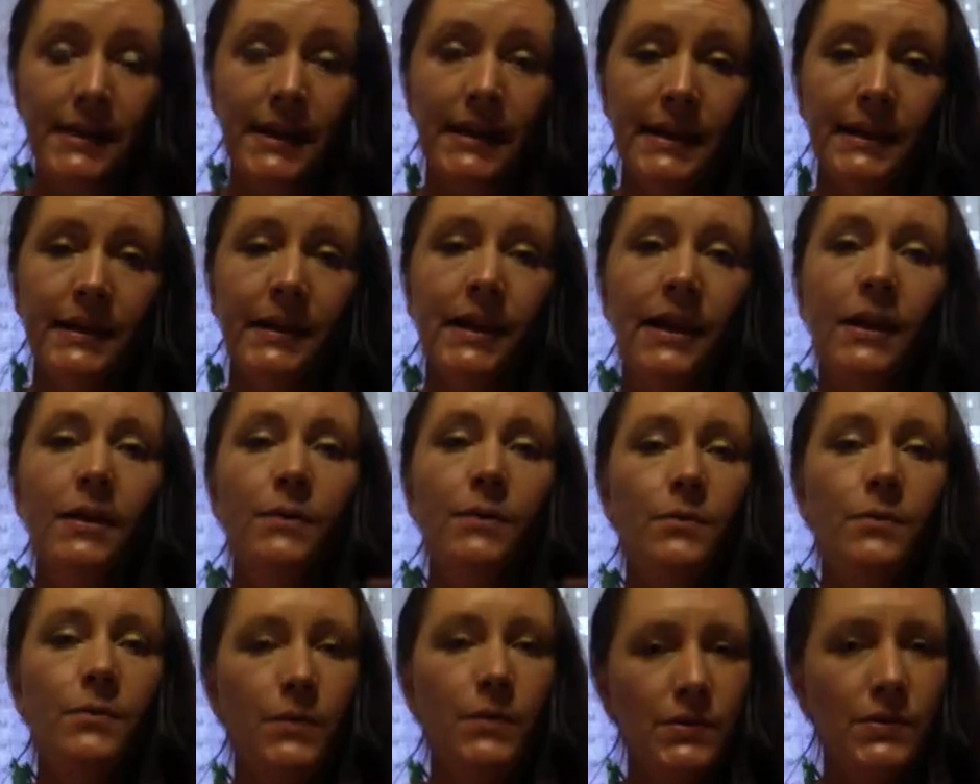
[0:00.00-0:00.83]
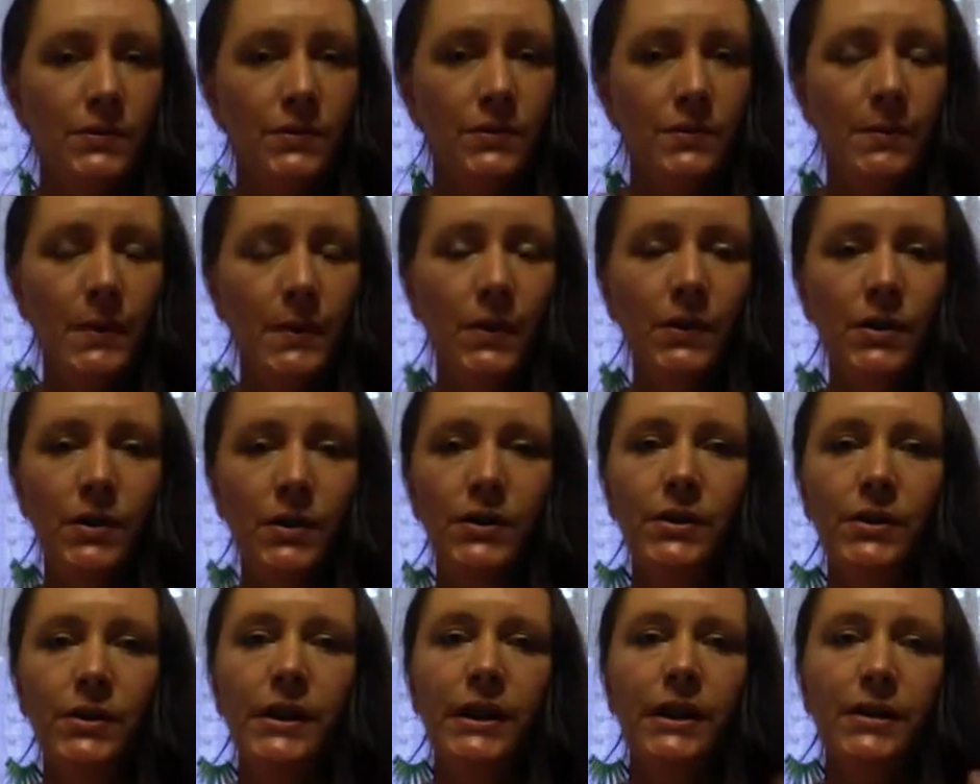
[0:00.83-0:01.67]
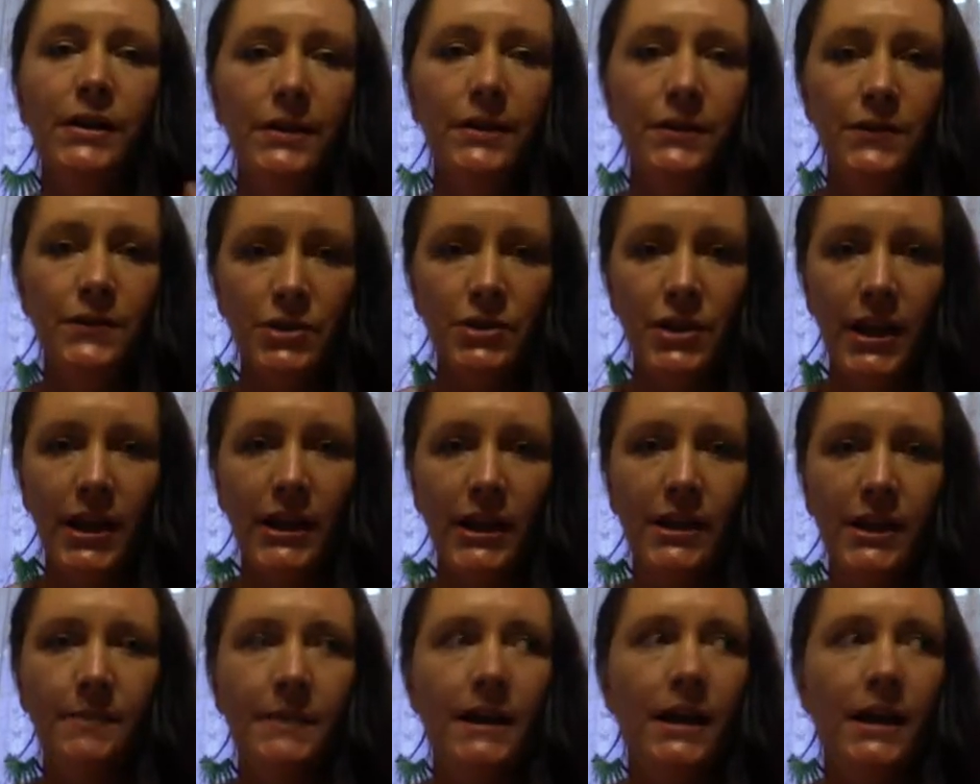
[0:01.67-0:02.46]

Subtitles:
And you spoke earlier of shame,